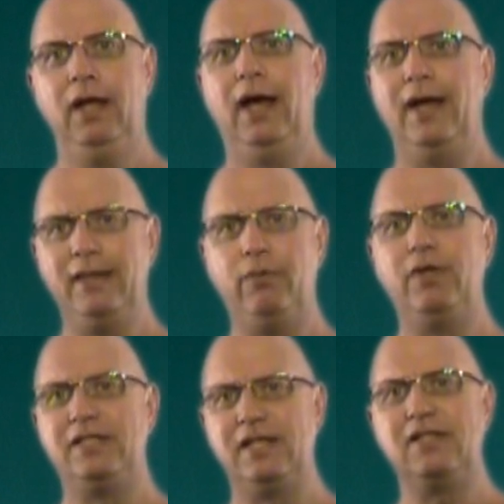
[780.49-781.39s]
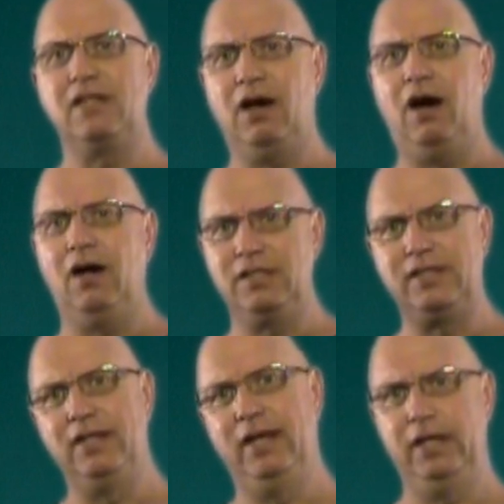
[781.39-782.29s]
and they resist
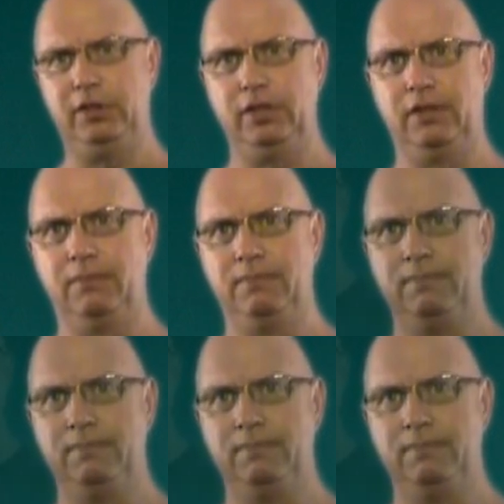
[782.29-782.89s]
oxidation.